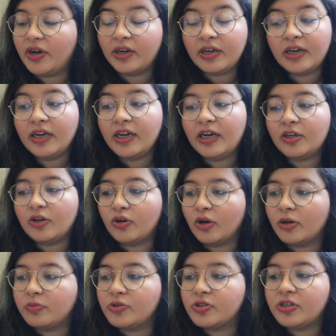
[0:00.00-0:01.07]
written it or
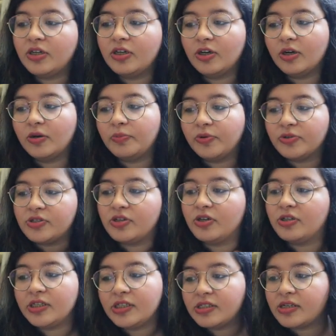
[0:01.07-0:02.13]
not posted it, or posted it
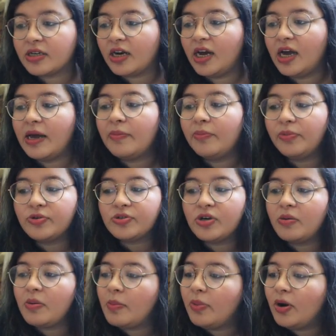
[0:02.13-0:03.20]
on Instagram,
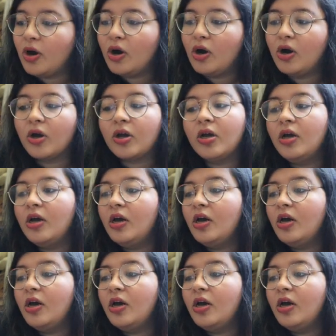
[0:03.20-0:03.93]
posted on my blog,